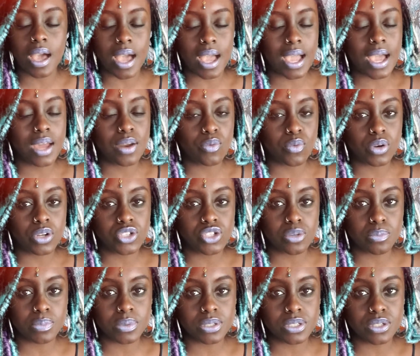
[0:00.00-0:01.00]
kind of want to
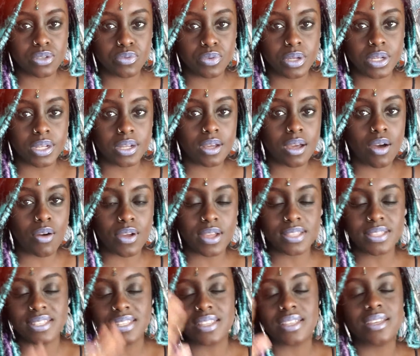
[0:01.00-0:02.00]
jump into the reading. I'll
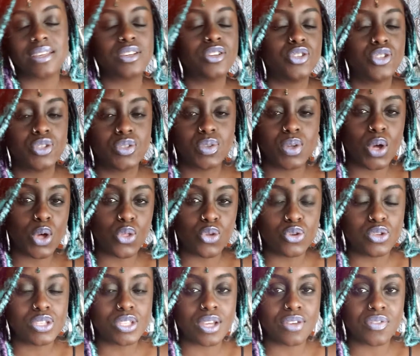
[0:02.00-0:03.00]
get to the other
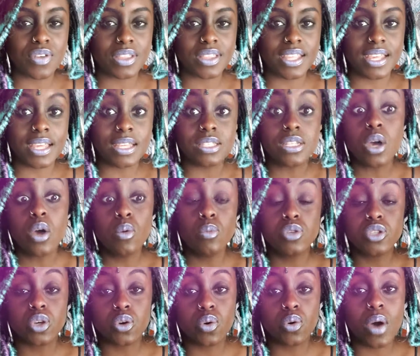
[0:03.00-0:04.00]
stuff at the end.
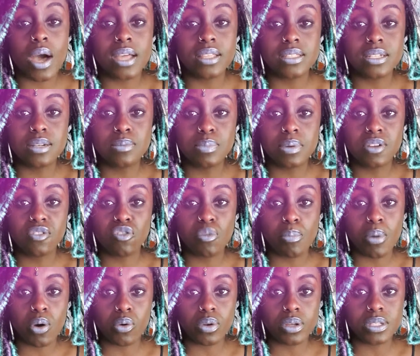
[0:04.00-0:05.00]
So I did a bit of a
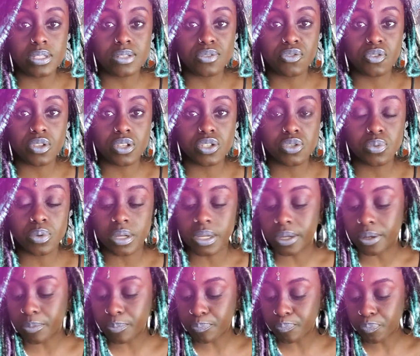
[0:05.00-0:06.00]
bonus for this
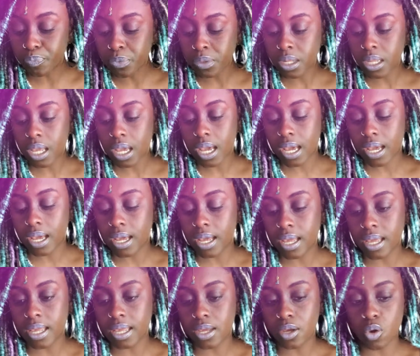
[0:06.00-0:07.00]
reading.
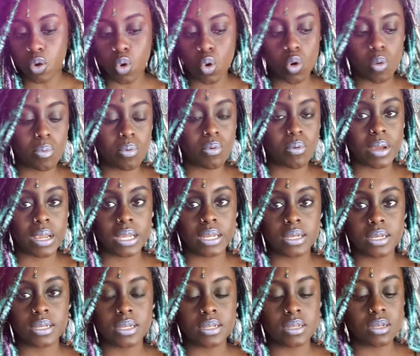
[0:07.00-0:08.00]
I
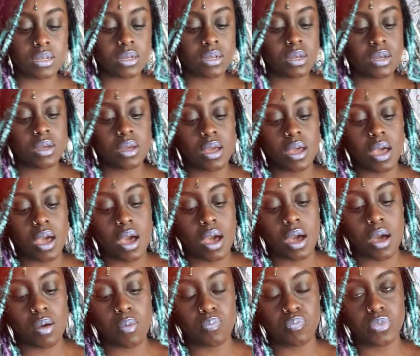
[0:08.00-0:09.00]
incorporated
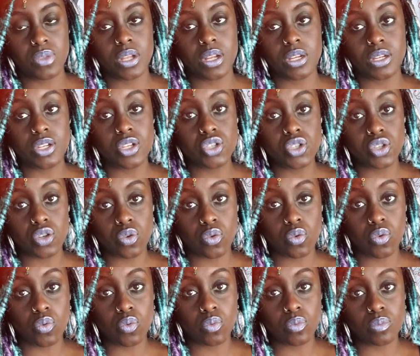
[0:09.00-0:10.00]
an
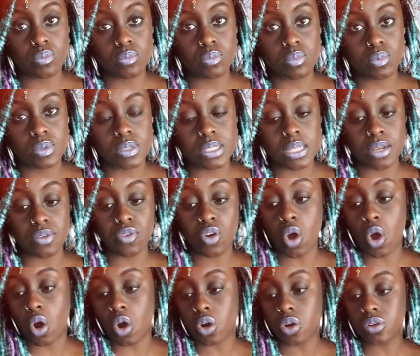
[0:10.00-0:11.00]
additional set of
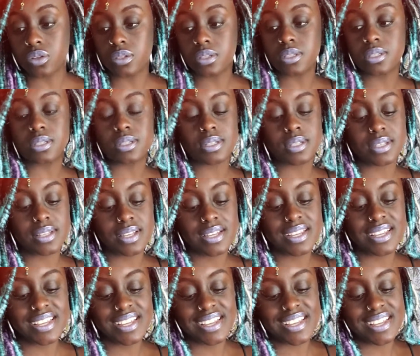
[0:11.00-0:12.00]
cards
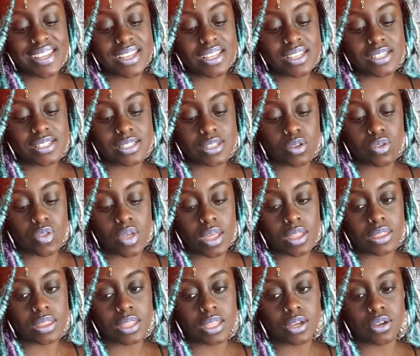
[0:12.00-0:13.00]
so
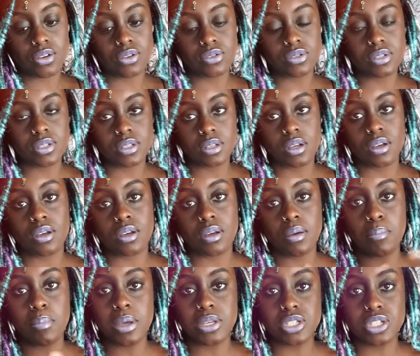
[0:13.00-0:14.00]
that there's a
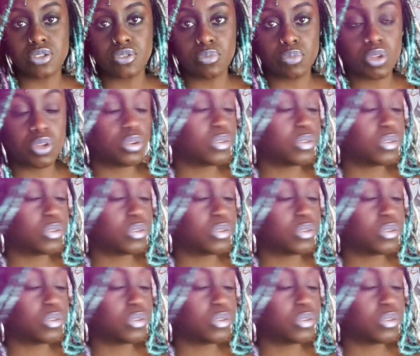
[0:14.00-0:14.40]
message from the